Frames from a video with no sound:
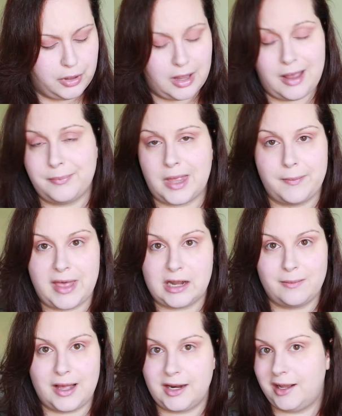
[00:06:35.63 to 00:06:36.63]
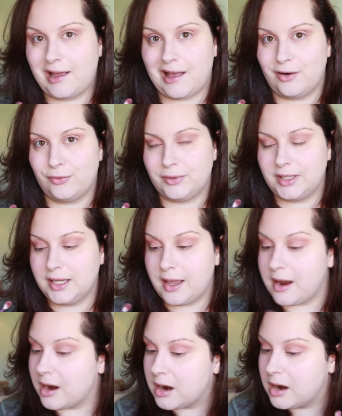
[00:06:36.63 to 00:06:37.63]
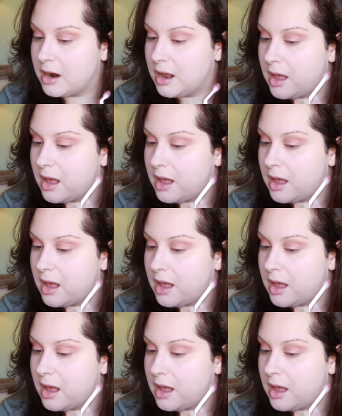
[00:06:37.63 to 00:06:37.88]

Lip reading: I'm not mad about it. I don't really care.